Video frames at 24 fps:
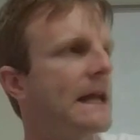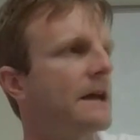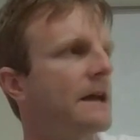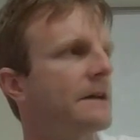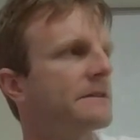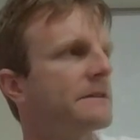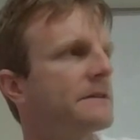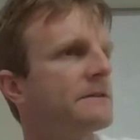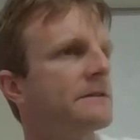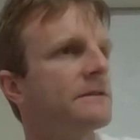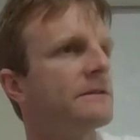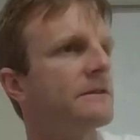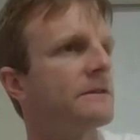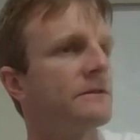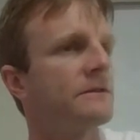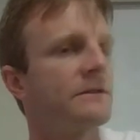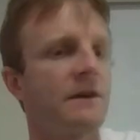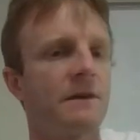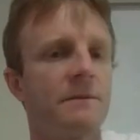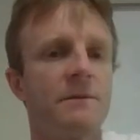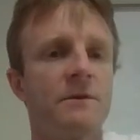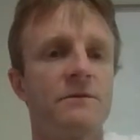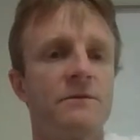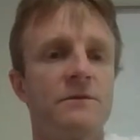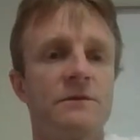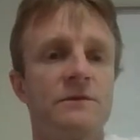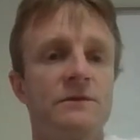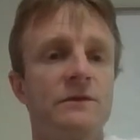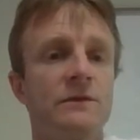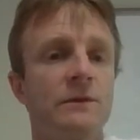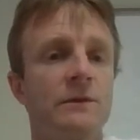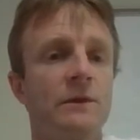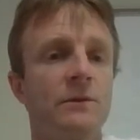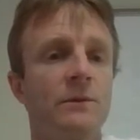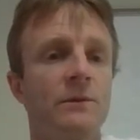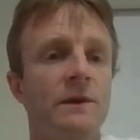this is a sum over
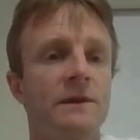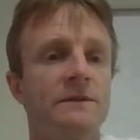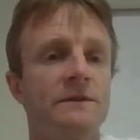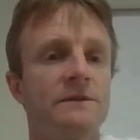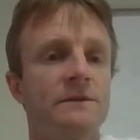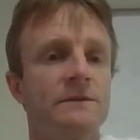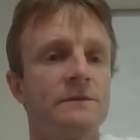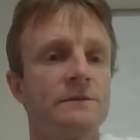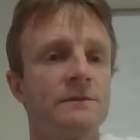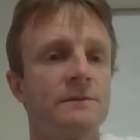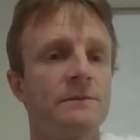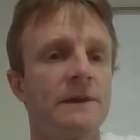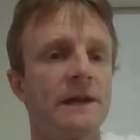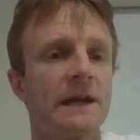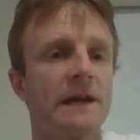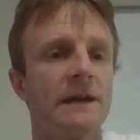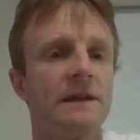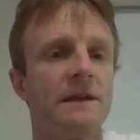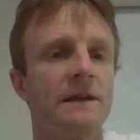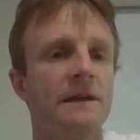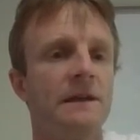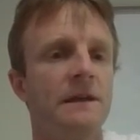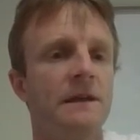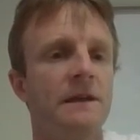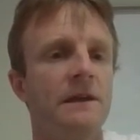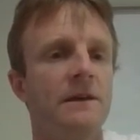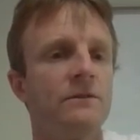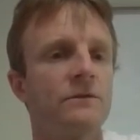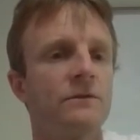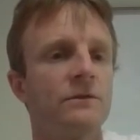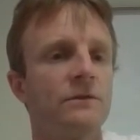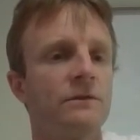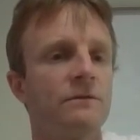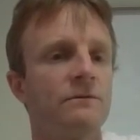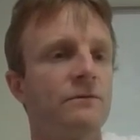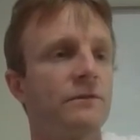0, 1, 2, 3. So
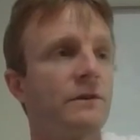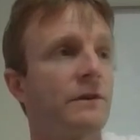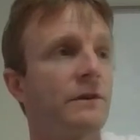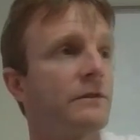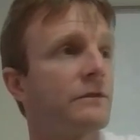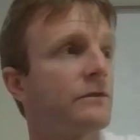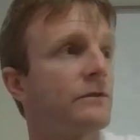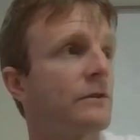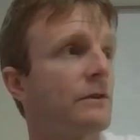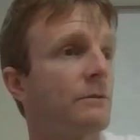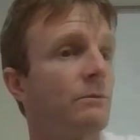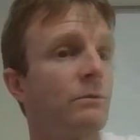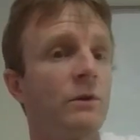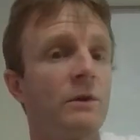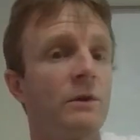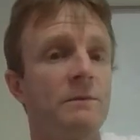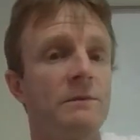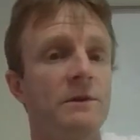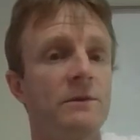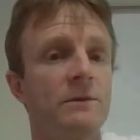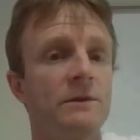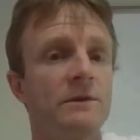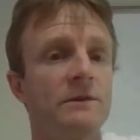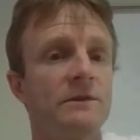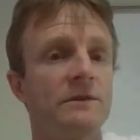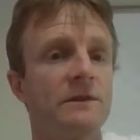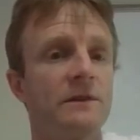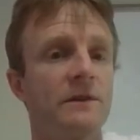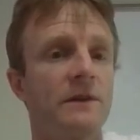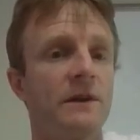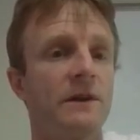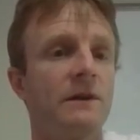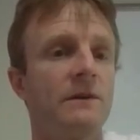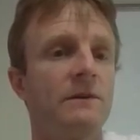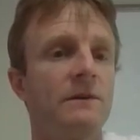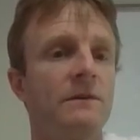the first term where mu is
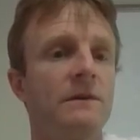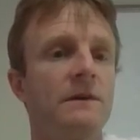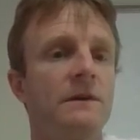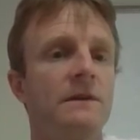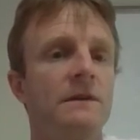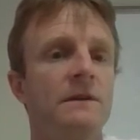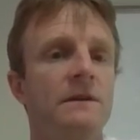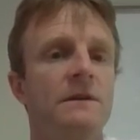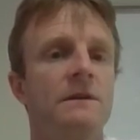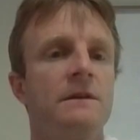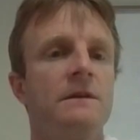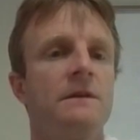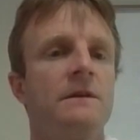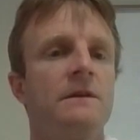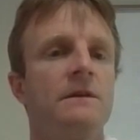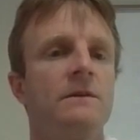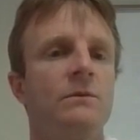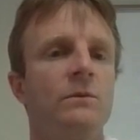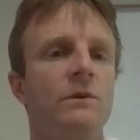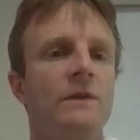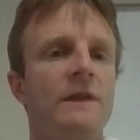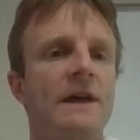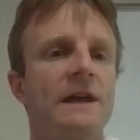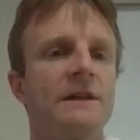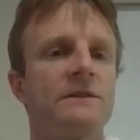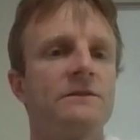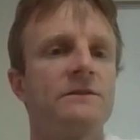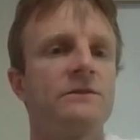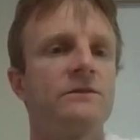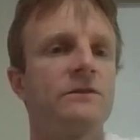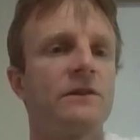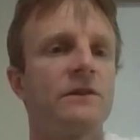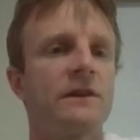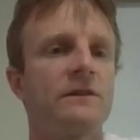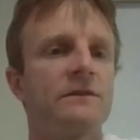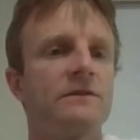0, well, that's
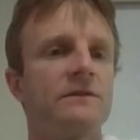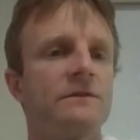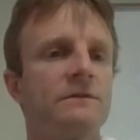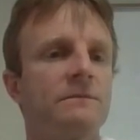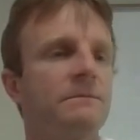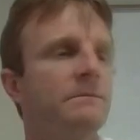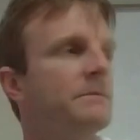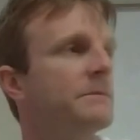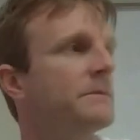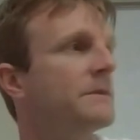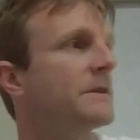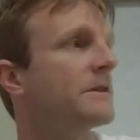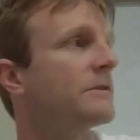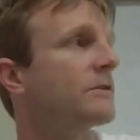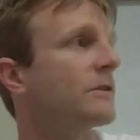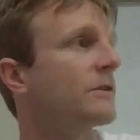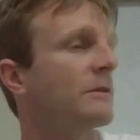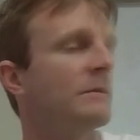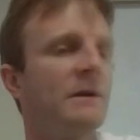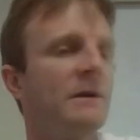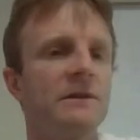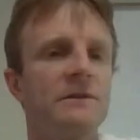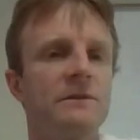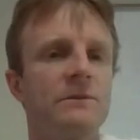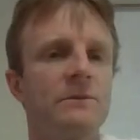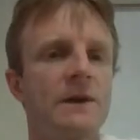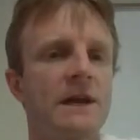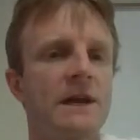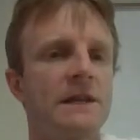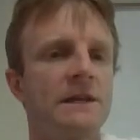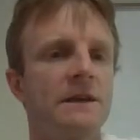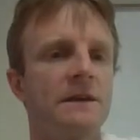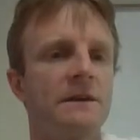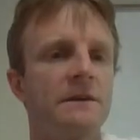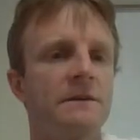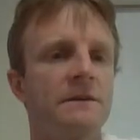just the term on the right
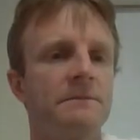here.